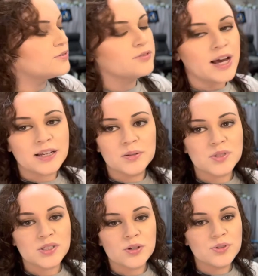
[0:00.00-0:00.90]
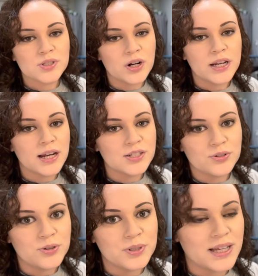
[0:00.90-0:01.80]
vac, I'm so sorry, I don't
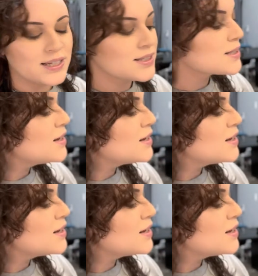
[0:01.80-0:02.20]
know what that is,